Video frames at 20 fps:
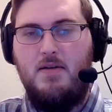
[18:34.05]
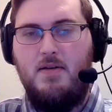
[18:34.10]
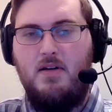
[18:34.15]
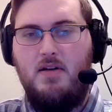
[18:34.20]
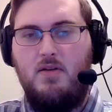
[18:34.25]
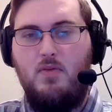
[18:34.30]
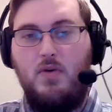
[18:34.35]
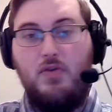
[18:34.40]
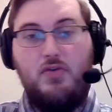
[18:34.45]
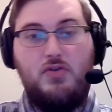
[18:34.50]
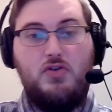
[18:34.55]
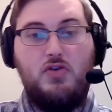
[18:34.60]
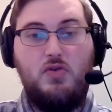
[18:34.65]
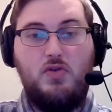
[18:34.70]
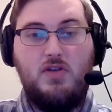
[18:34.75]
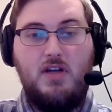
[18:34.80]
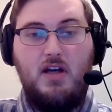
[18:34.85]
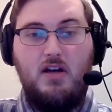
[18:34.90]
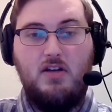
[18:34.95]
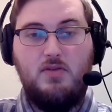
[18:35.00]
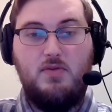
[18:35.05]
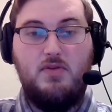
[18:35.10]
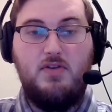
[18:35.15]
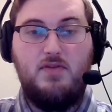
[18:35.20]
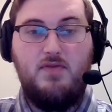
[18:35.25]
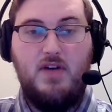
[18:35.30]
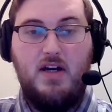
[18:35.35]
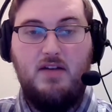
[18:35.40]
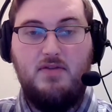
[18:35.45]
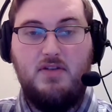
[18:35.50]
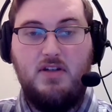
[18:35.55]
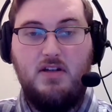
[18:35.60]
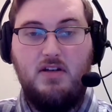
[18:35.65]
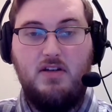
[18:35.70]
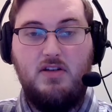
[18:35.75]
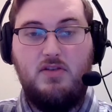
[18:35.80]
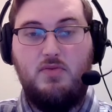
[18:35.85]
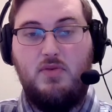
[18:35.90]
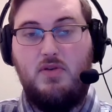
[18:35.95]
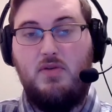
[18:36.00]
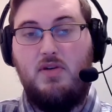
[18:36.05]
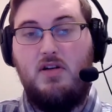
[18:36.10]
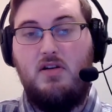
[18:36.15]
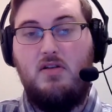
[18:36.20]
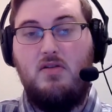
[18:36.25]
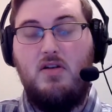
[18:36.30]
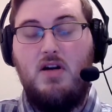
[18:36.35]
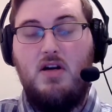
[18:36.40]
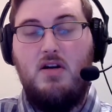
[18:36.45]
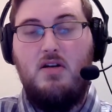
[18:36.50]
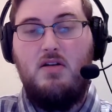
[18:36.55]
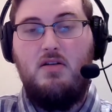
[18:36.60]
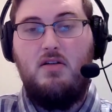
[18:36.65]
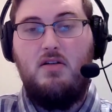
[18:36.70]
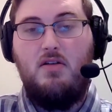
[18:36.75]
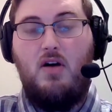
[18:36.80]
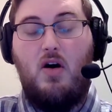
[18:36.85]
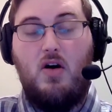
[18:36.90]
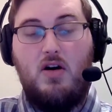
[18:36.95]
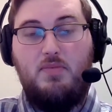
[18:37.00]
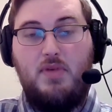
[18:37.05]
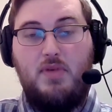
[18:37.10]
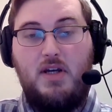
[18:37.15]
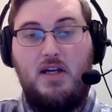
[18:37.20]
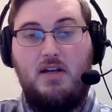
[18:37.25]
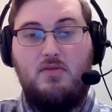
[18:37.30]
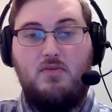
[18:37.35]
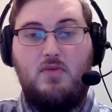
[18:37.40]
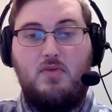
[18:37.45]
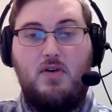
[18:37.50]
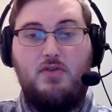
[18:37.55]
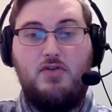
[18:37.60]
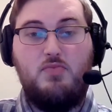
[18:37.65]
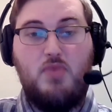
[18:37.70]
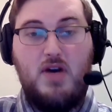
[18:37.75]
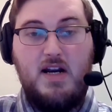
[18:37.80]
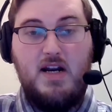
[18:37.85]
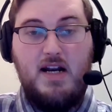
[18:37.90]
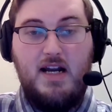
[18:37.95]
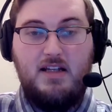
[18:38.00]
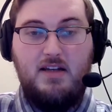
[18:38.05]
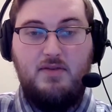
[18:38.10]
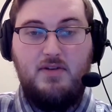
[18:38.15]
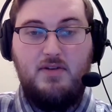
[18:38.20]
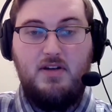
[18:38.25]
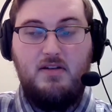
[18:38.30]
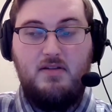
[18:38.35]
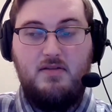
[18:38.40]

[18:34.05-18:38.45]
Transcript: when there's two cells, when there's five cells, when you hear a heartbeat, when there's brain activity.